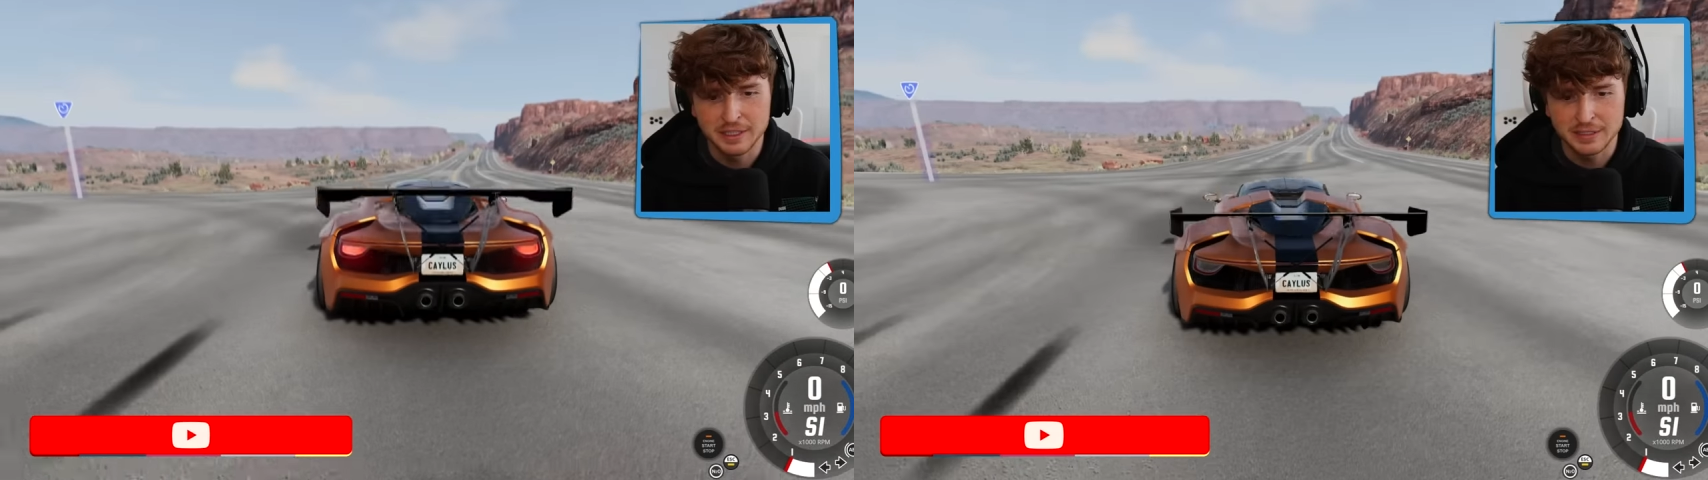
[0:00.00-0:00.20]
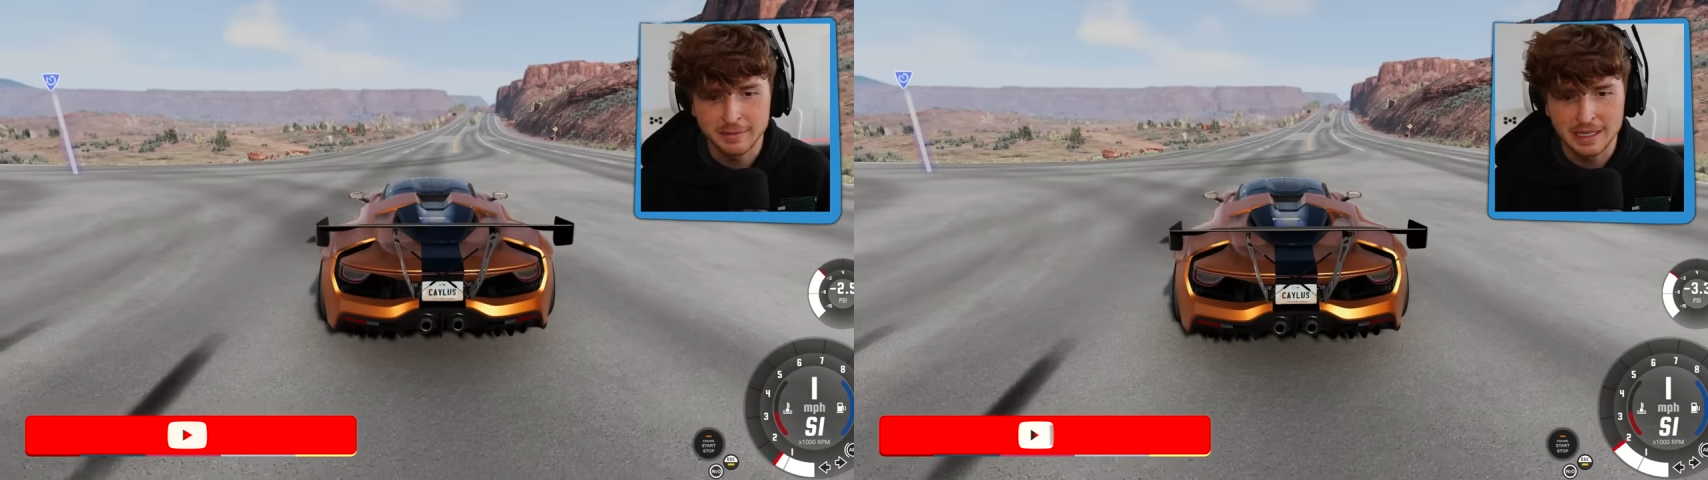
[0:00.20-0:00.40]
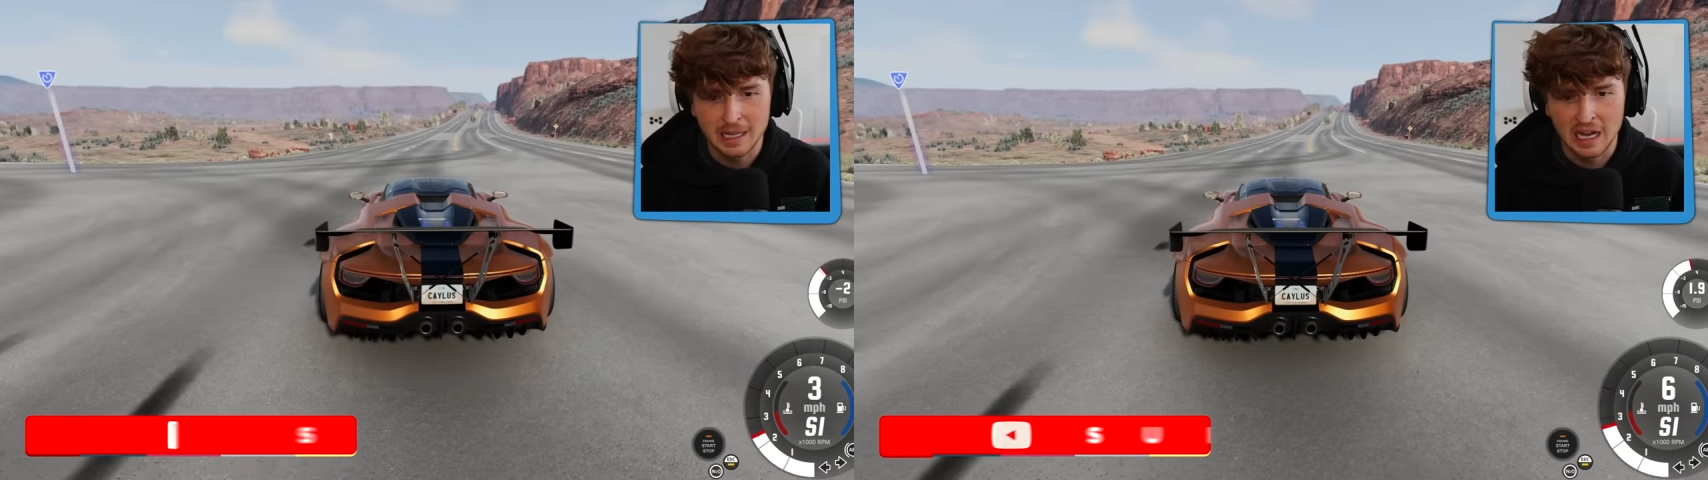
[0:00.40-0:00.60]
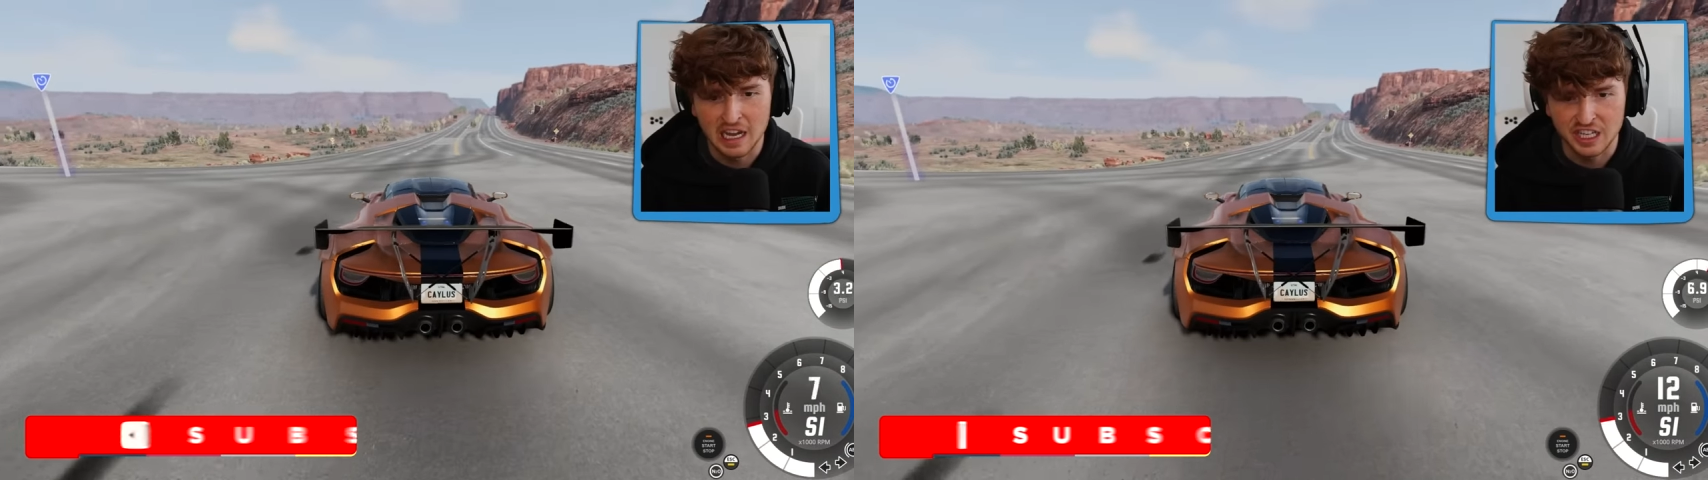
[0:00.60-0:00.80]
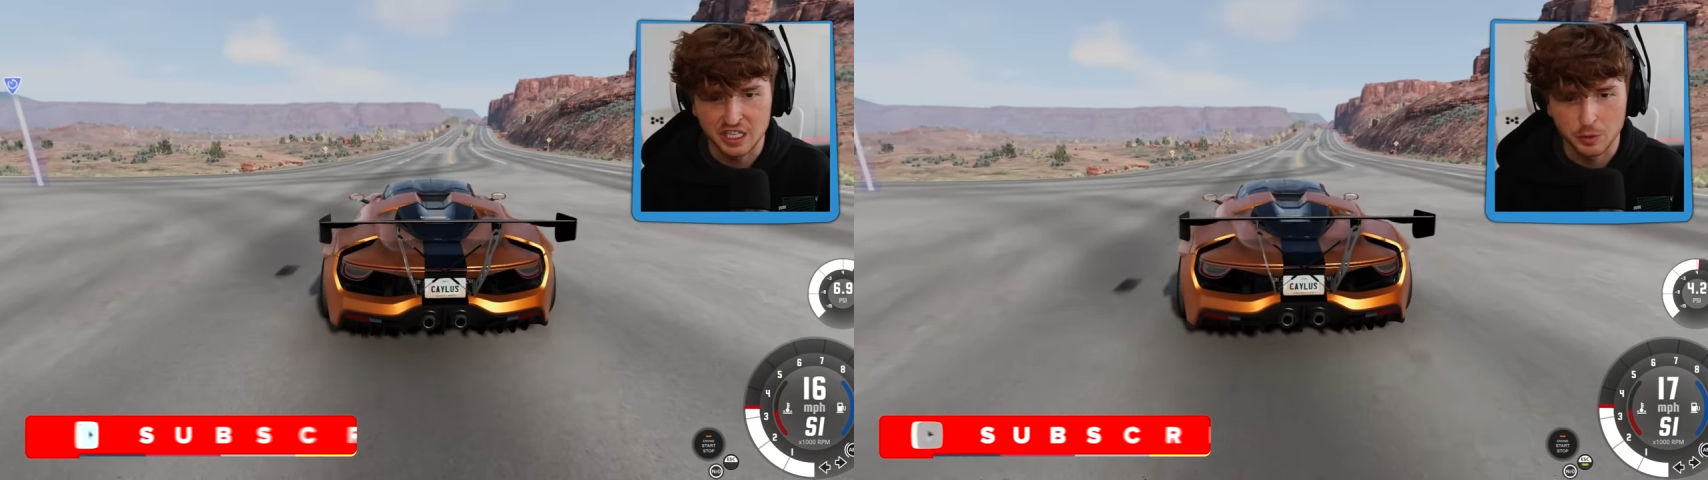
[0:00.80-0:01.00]
wish me
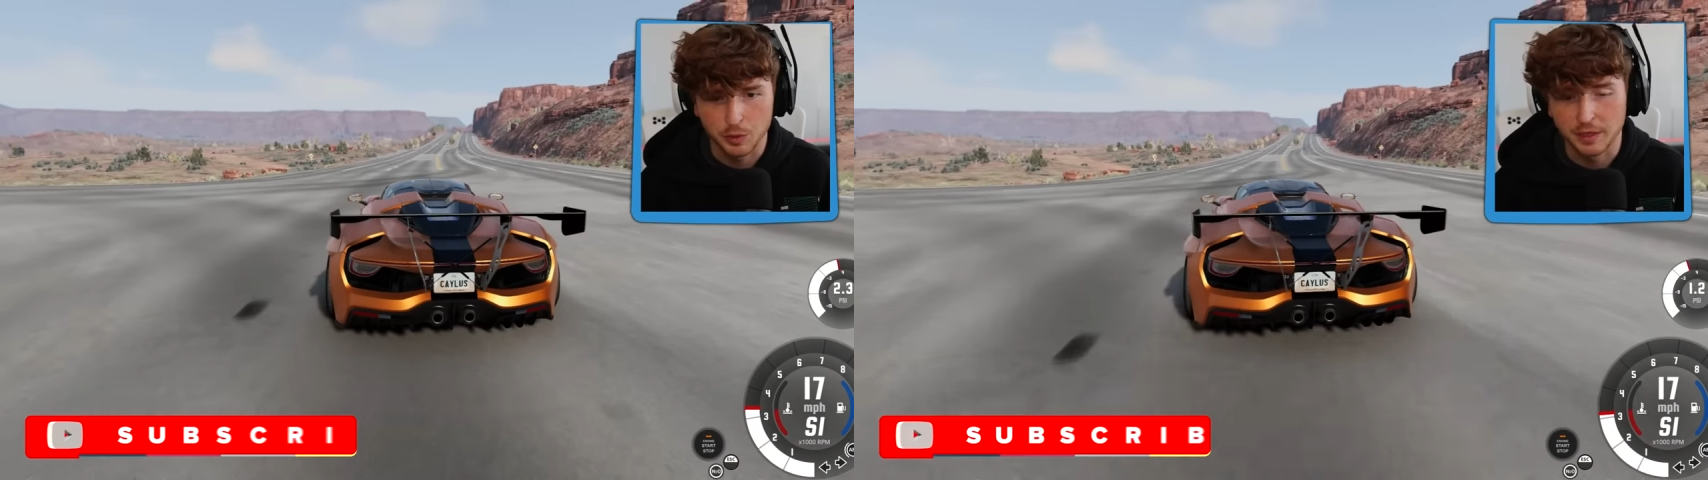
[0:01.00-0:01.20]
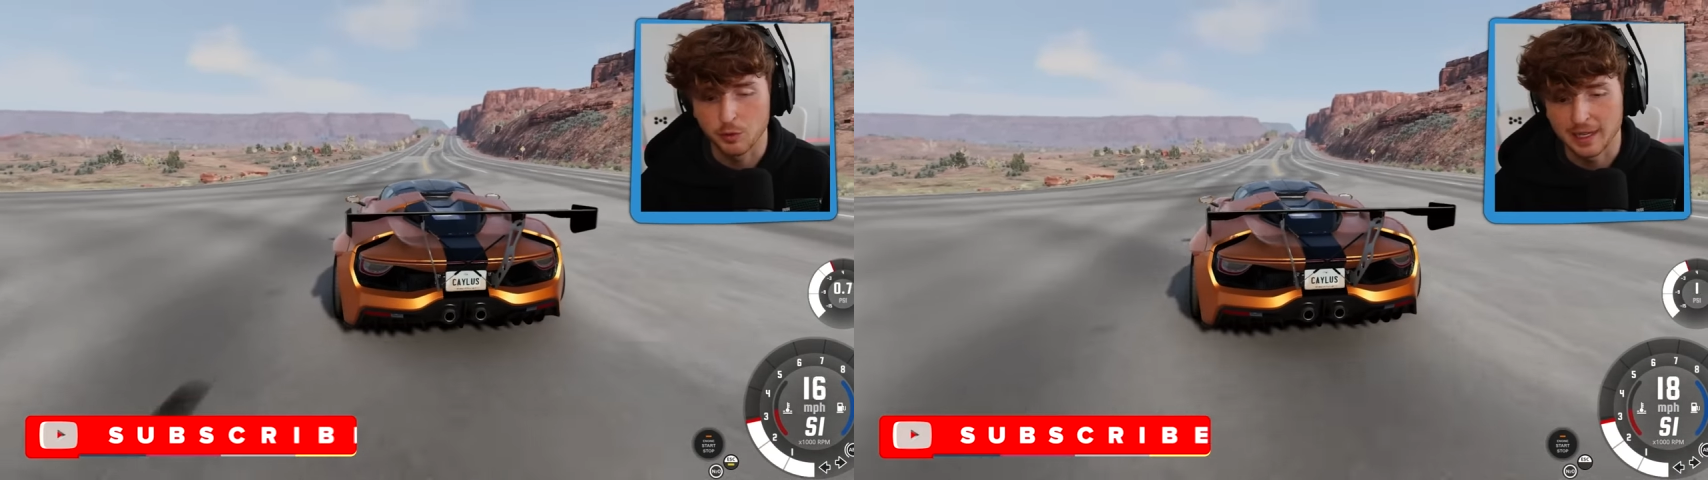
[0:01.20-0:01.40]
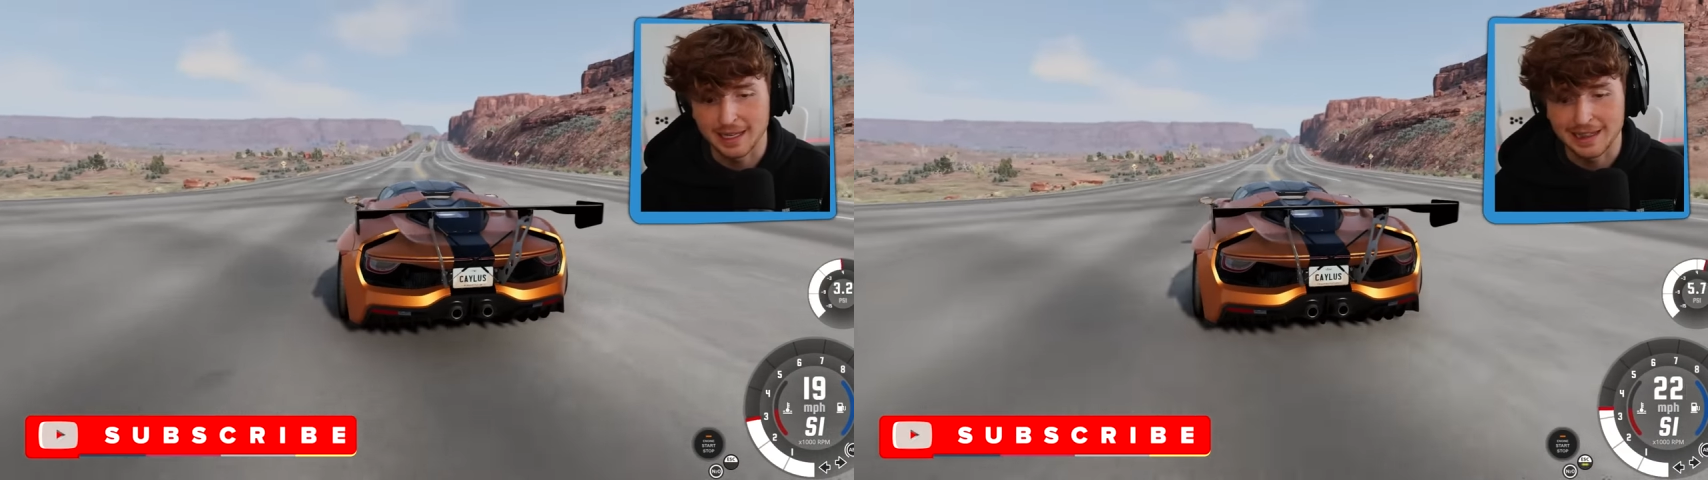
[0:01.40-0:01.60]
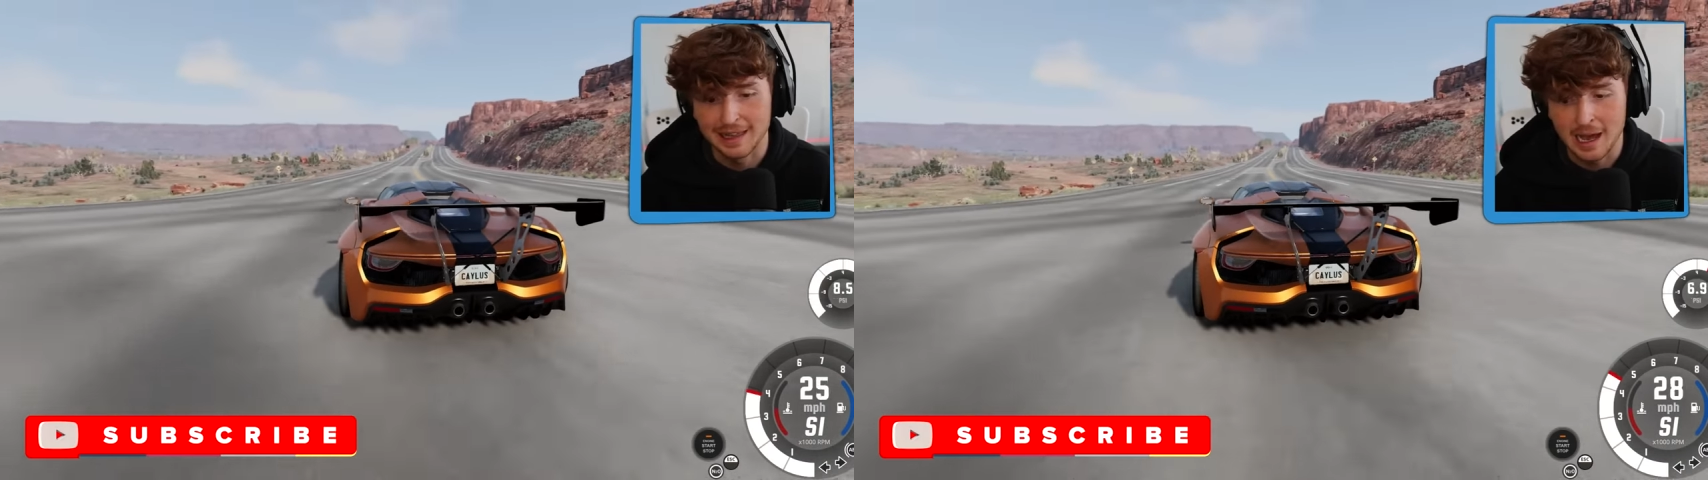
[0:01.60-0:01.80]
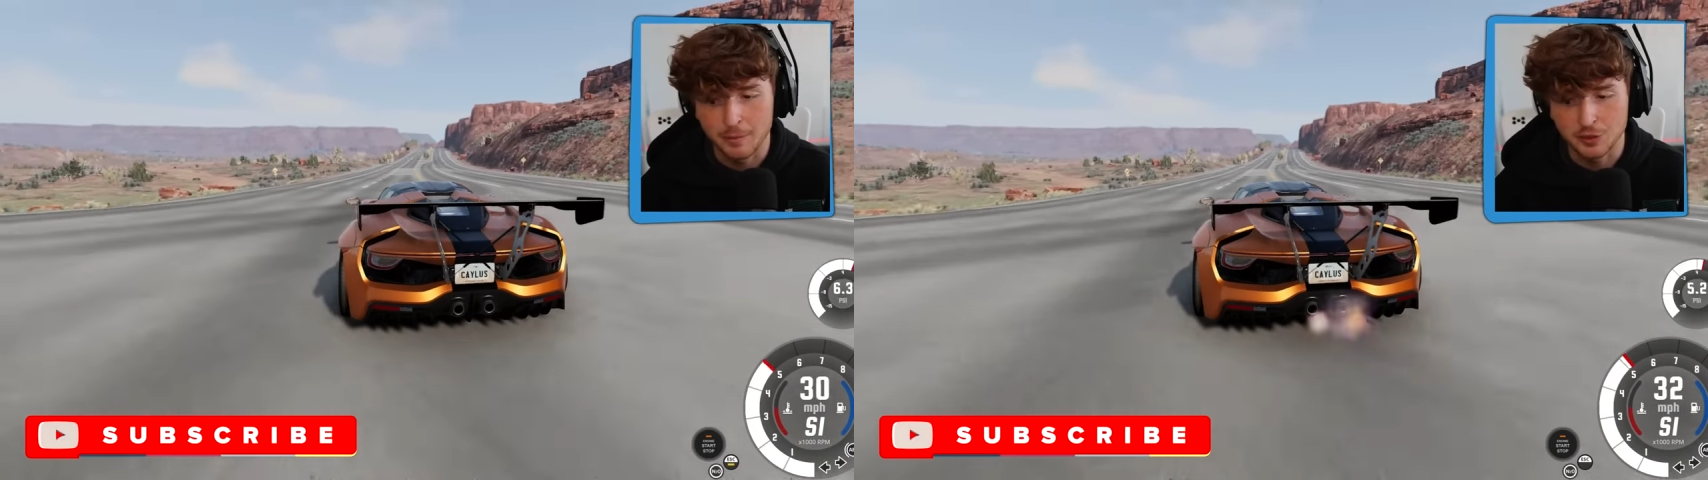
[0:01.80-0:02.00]
luck. We, are getting a lot